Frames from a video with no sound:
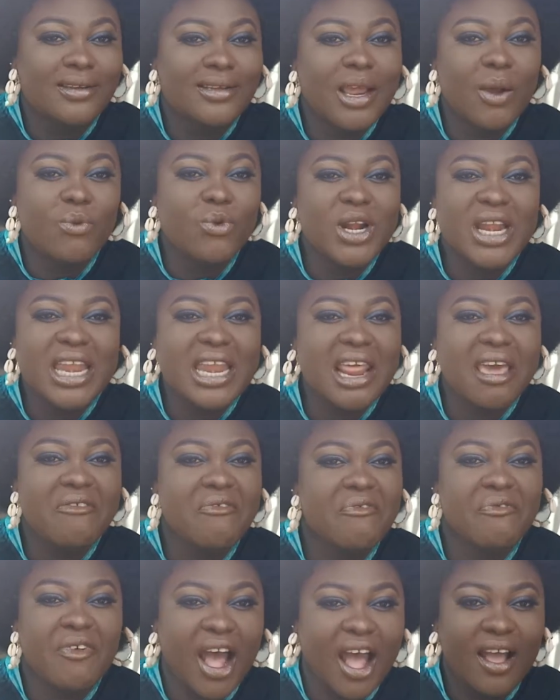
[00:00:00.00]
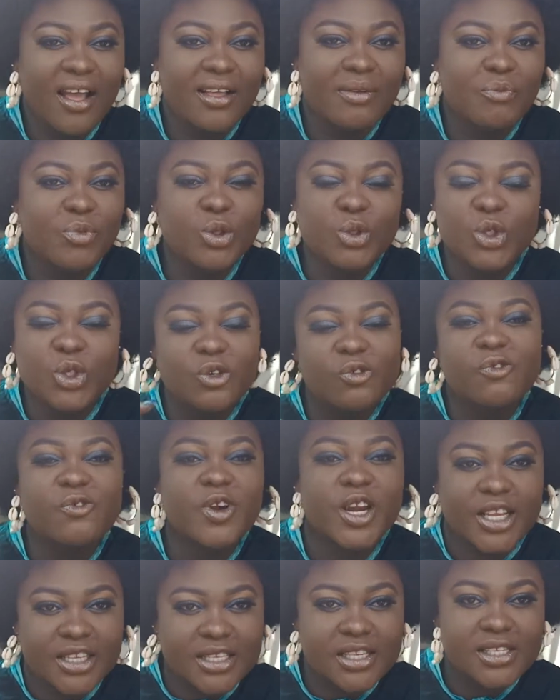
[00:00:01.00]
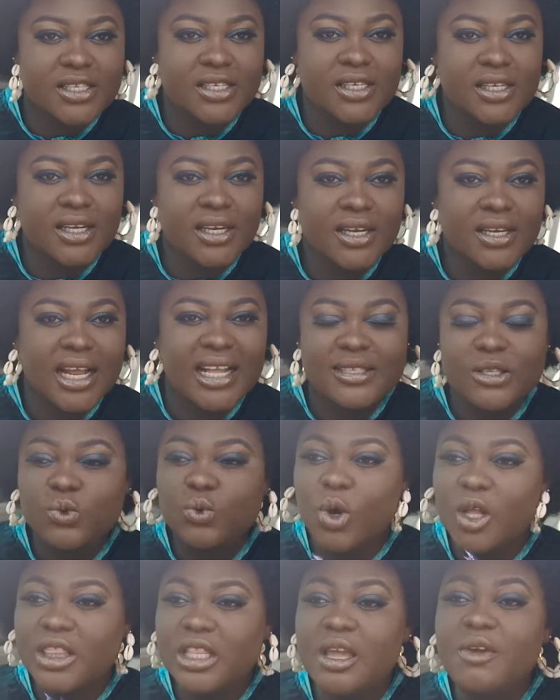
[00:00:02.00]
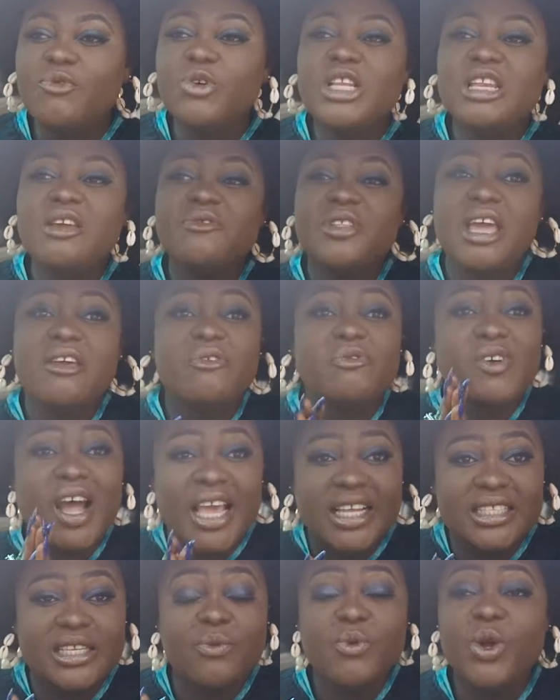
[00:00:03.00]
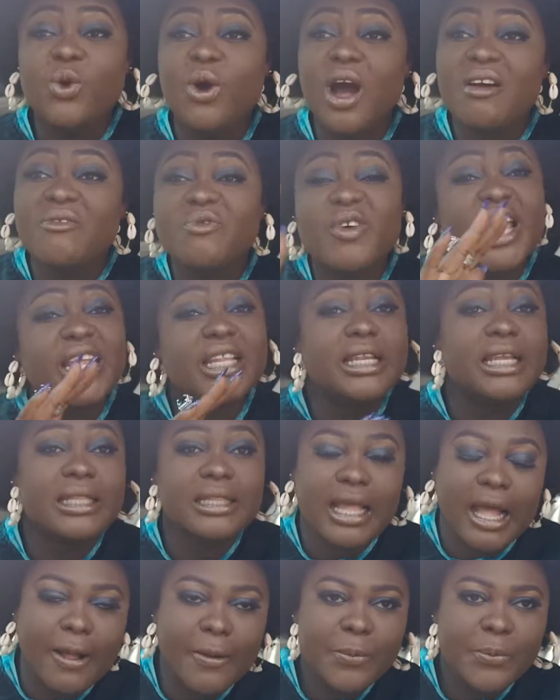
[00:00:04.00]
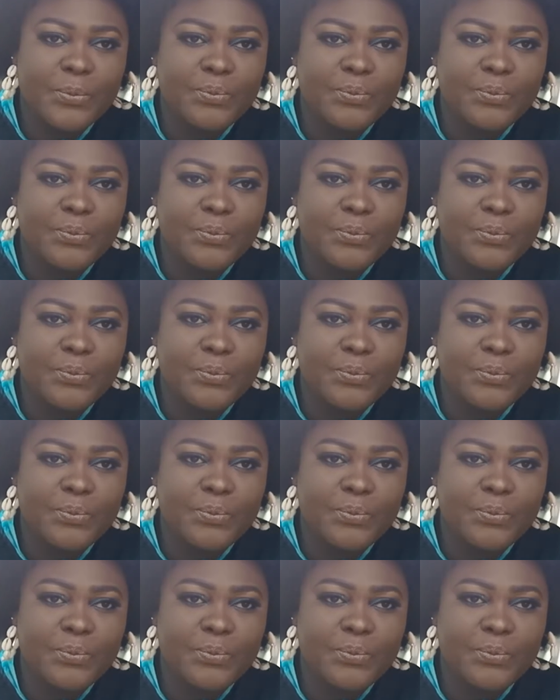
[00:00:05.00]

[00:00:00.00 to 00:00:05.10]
They will never put you first. That is one thing. Even if they fight, they will go and fight later.